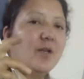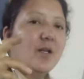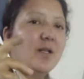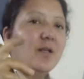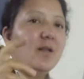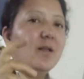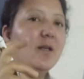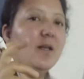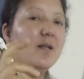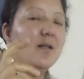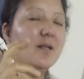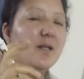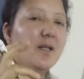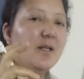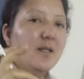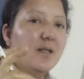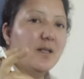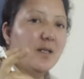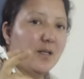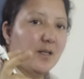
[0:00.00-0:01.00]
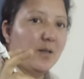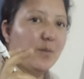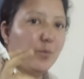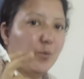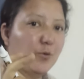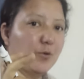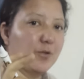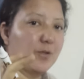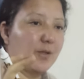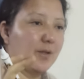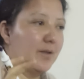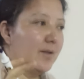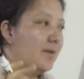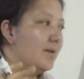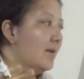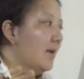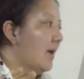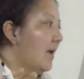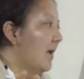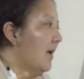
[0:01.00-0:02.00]
in the
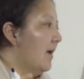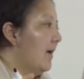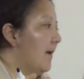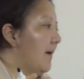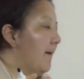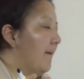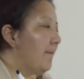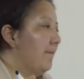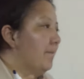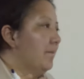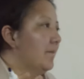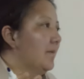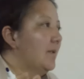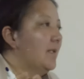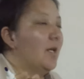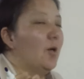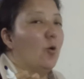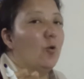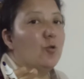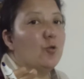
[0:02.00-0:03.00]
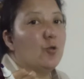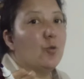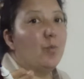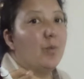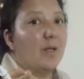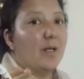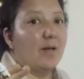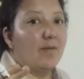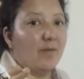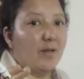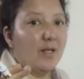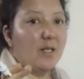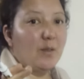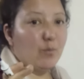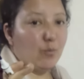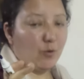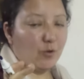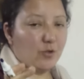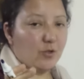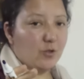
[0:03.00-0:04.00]
posters, they also play a very
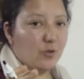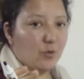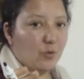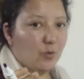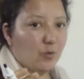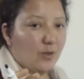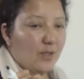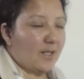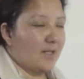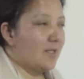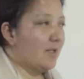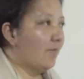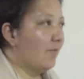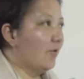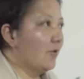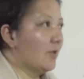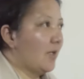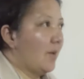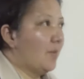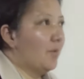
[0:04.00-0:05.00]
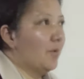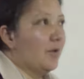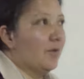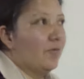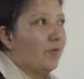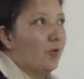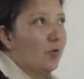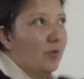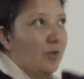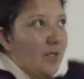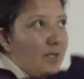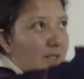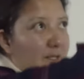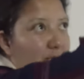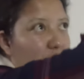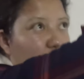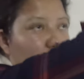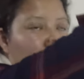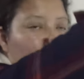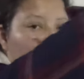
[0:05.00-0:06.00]
important role. Let's say, for example, if you're
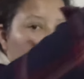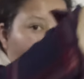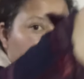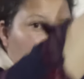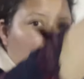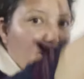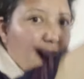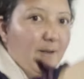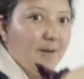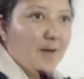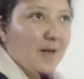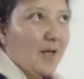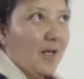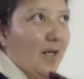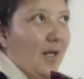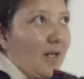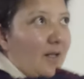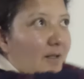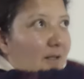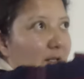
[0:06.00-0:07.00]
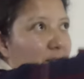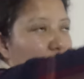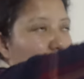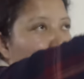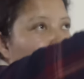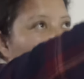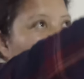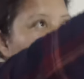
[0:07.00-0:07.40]
releasing a movie and then you